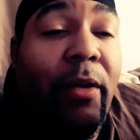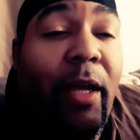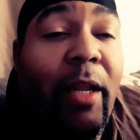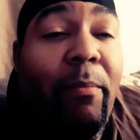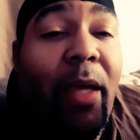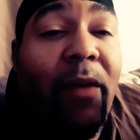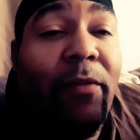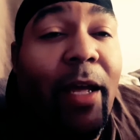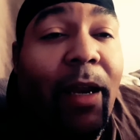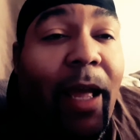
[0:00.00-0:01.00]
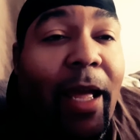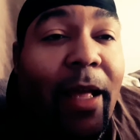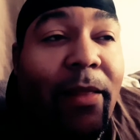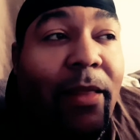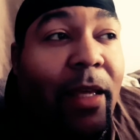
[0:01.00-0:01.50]
and it may have not
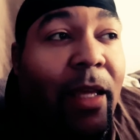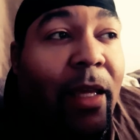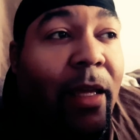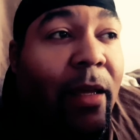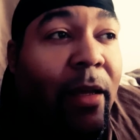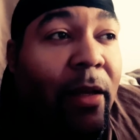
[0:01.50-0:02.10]
had the